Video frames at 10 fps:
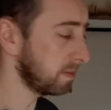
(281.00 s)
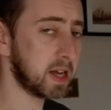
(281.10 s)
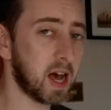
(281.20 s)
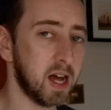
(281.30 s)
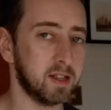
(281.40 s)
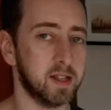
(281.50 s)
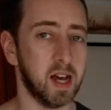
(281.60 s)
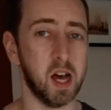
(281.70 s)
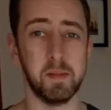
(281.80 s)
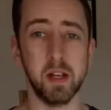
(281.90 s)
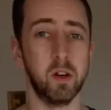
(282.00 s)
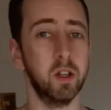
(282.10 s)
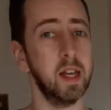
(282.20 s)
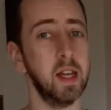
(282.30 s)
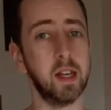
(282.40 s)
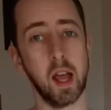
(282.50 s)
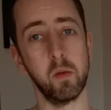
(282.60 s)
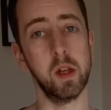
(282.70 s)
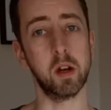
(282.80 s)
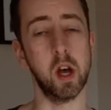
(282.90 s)
might add to that. I might not like how
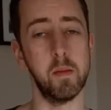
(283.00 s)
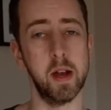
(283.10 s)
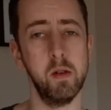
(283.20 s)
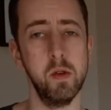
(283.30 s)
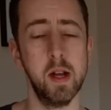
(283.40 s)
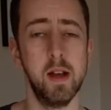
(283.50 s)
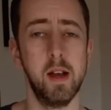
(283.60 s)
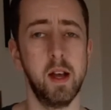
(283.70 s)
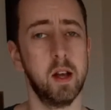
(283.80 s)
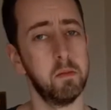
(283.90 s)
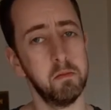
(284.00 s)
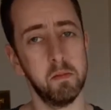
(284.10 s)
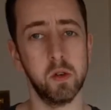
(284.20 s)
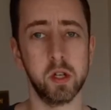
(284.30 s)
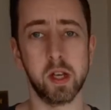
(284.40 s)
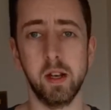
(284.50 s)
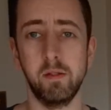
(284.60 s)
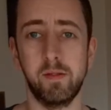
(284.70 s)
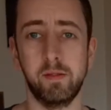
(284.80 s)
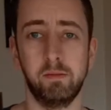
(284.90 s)
they're coming out. We're just kind
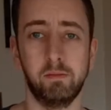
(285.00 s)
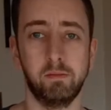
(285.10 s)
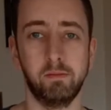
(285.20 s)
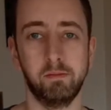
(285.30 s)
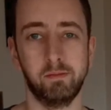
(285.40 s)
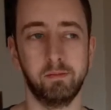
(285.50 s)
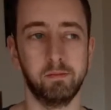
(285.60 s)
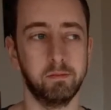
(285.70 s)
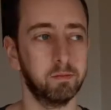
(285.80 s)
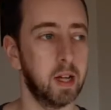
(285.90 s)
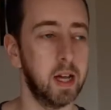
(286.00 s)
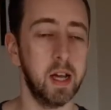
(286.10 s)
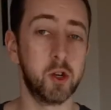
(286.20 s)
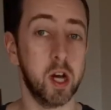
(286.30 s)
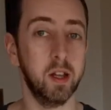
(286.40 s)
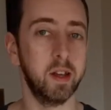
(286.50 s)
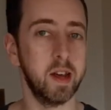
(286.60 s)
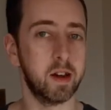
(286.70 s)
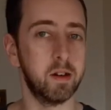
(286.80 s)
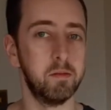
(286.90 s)
of trial and
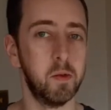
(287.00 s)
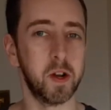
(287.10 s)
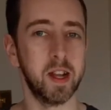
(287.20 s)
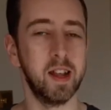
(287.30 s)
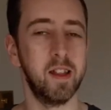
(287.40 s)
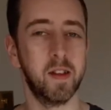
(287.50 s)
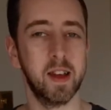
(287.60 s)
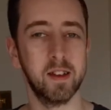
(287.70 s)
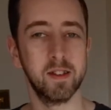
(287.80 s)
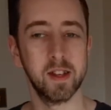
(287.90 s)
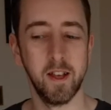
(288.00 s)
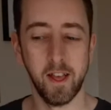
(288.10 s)
error more than anything else.